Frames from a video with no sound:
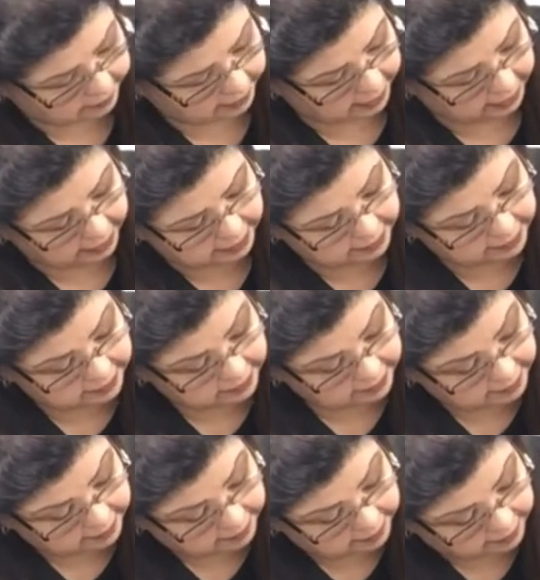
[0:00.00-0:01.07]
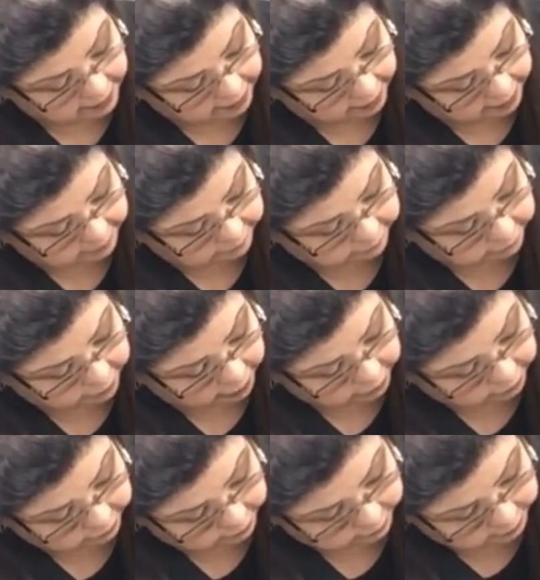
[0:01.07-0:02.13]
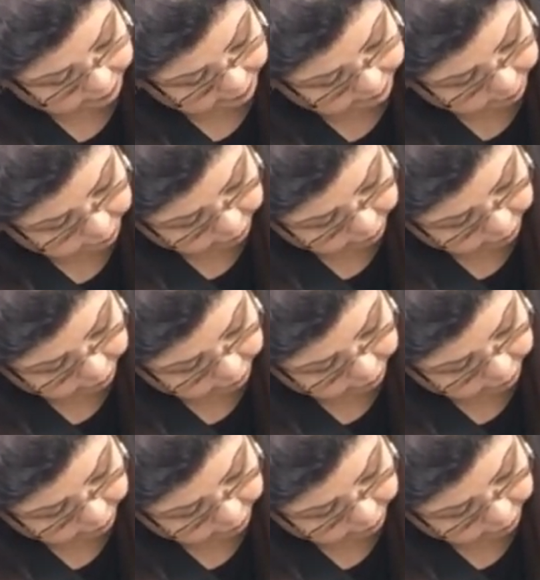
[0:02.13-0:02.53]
Okay, I'm following what I